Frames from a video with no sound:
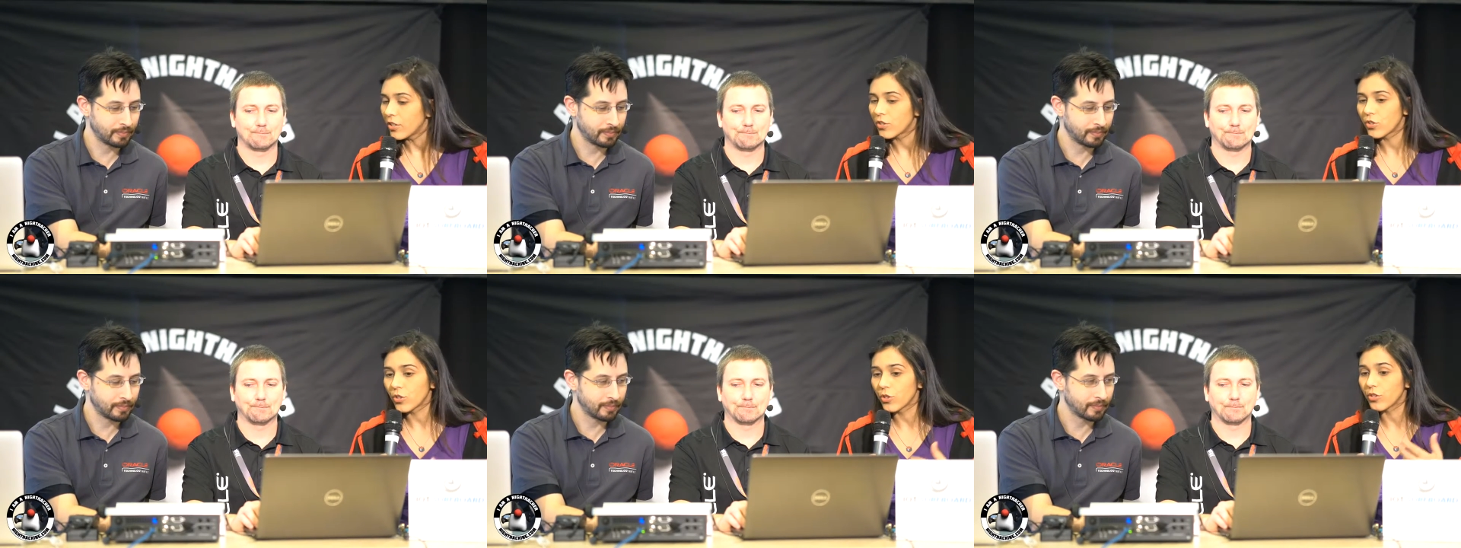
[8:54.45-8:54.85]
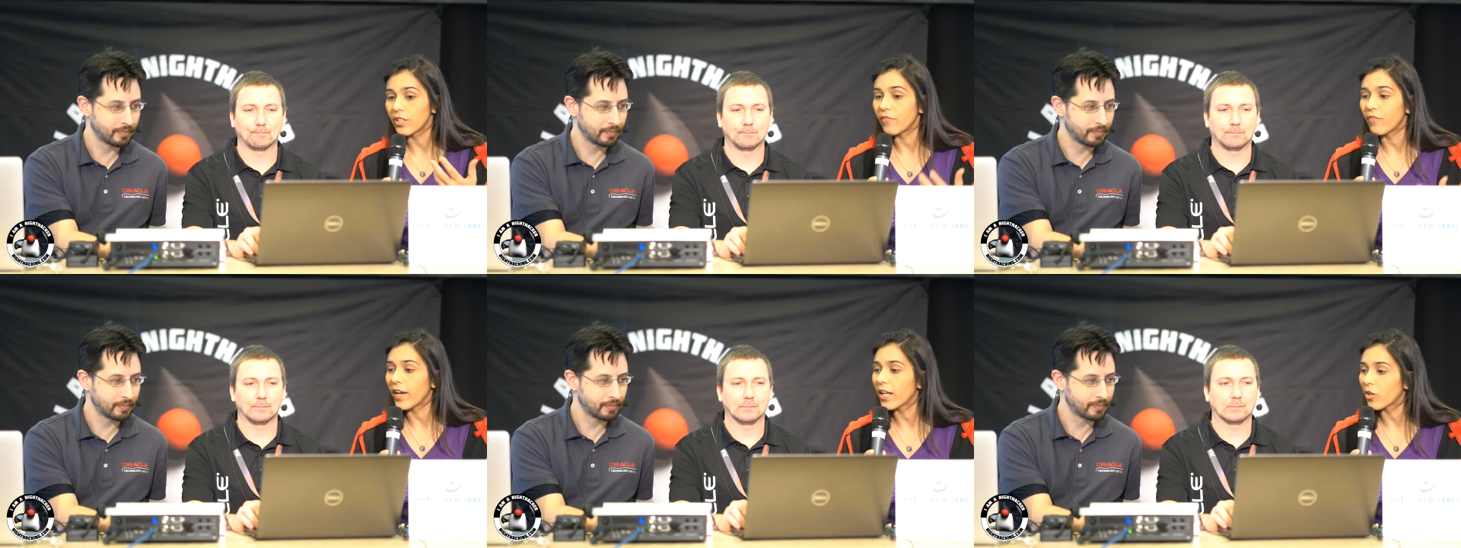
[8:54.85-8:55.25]
Speaker 1: to
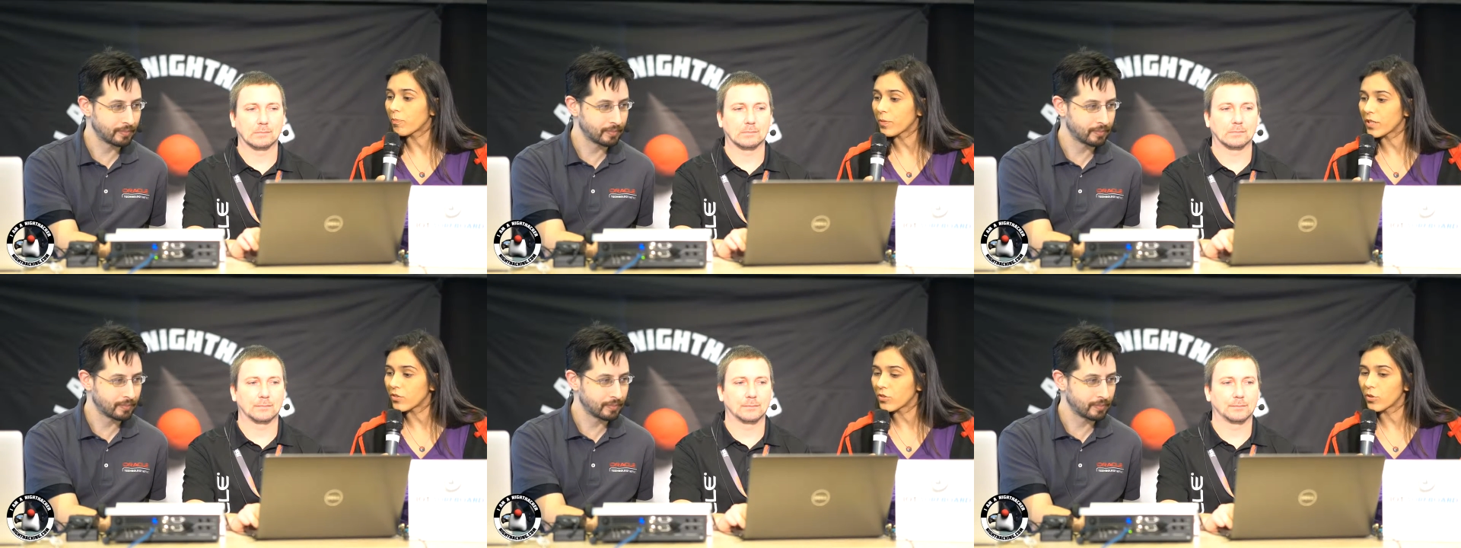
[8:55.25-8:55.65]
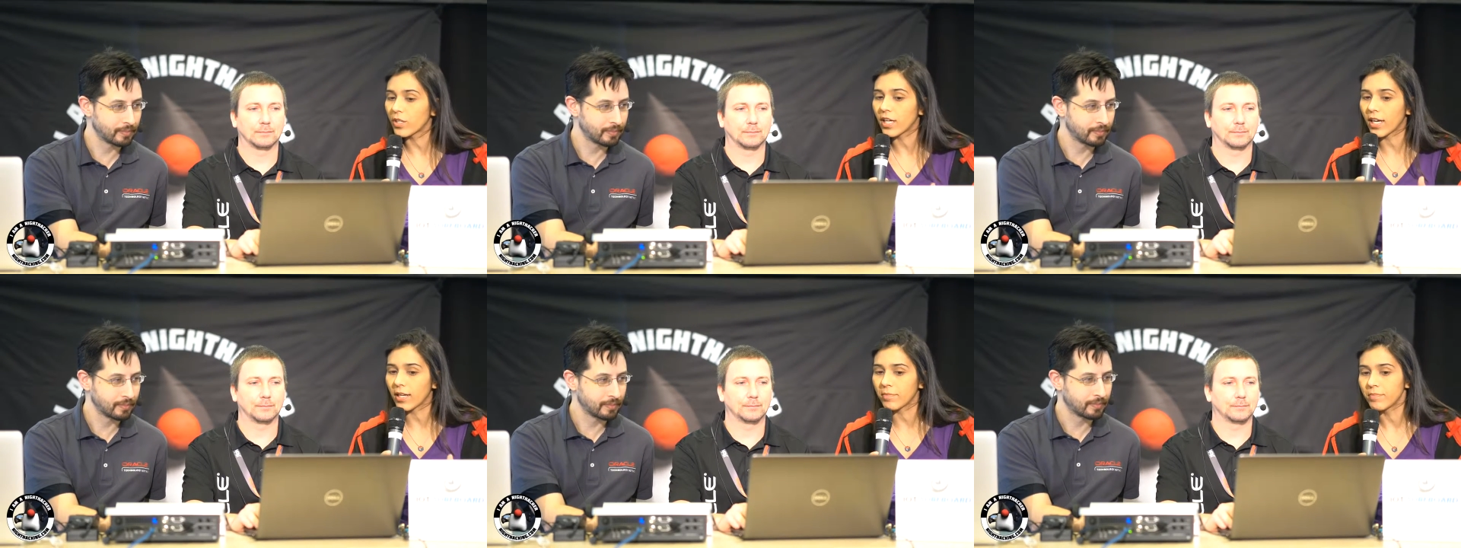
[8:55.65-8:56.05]
developers to
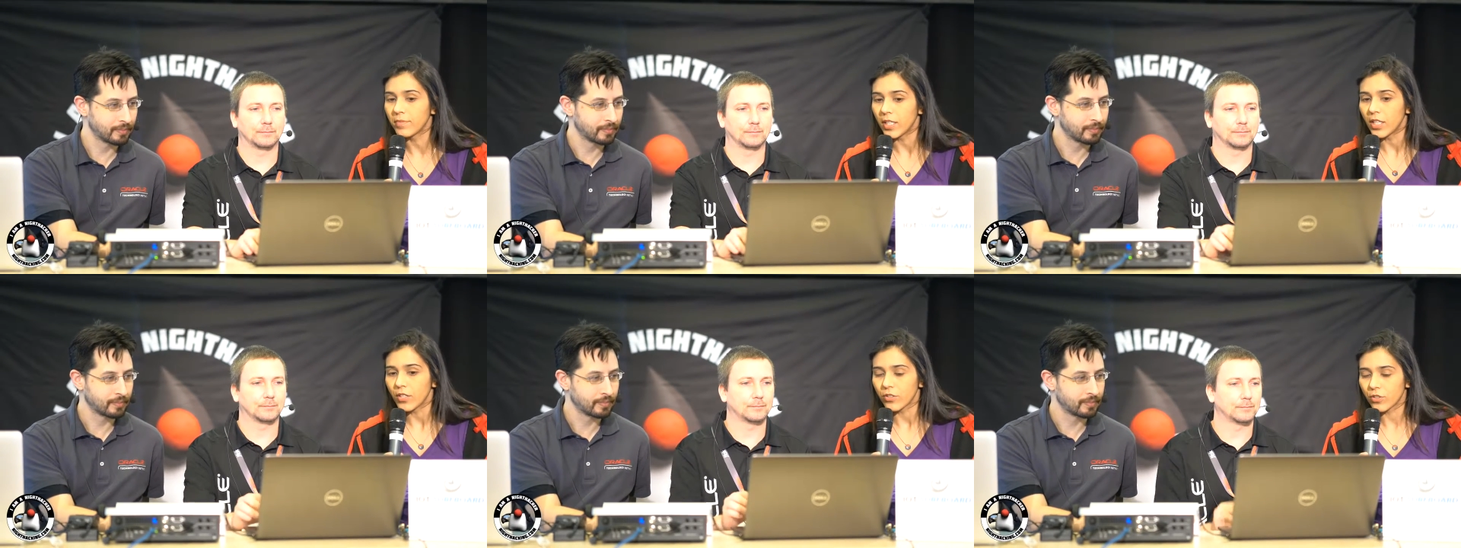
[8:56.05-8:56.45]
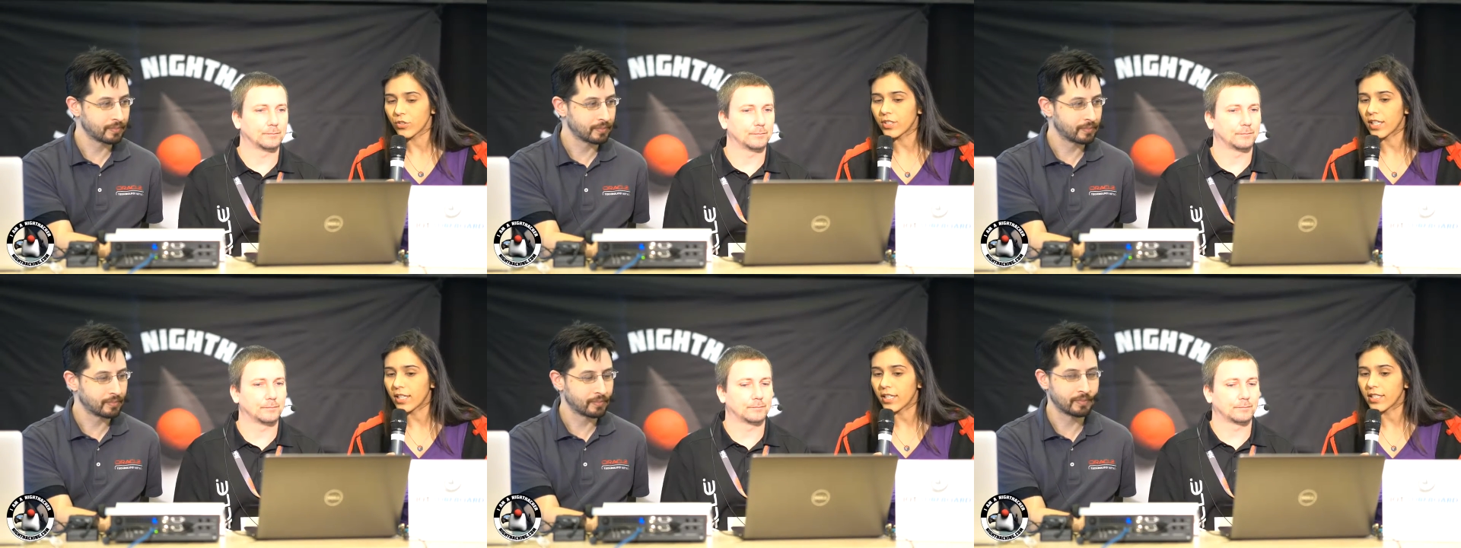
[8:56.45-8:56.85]
come to
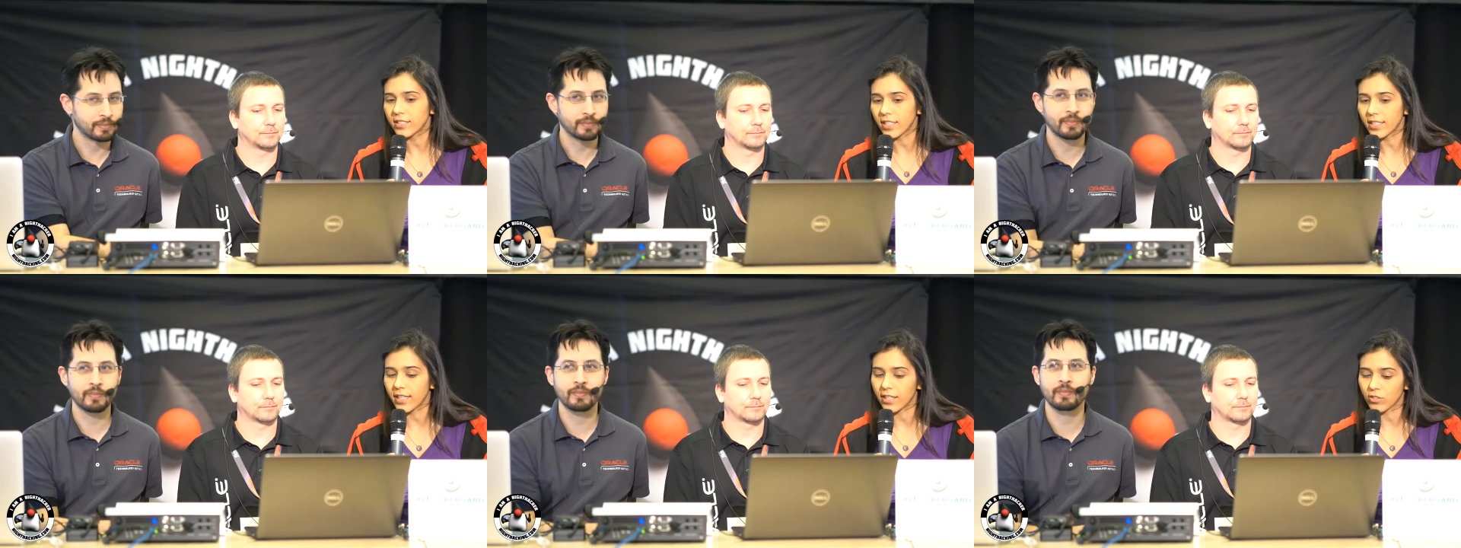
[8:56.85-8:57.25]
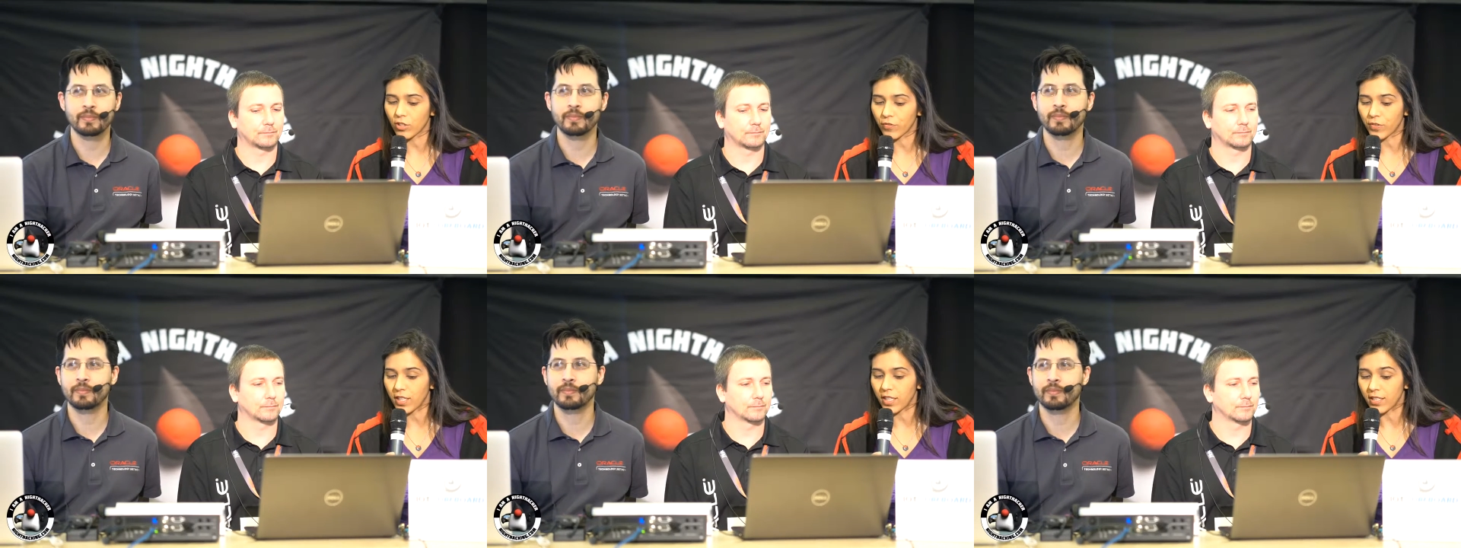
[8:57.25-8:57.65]
the Internet of
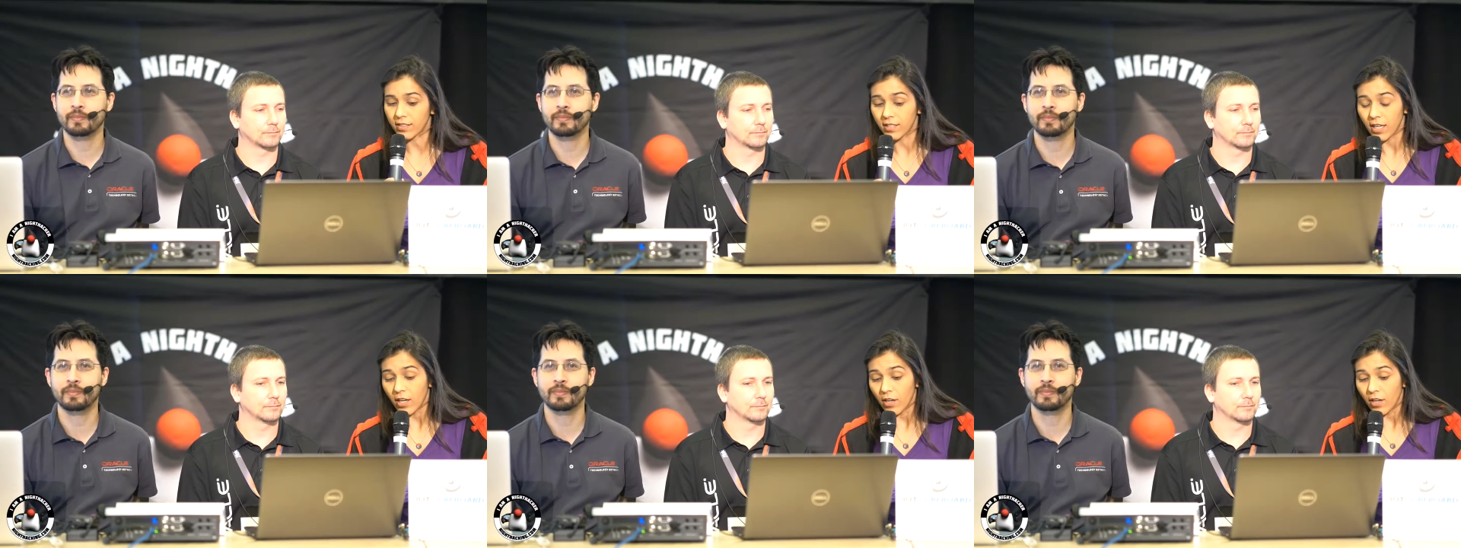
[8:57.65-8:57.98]
Things?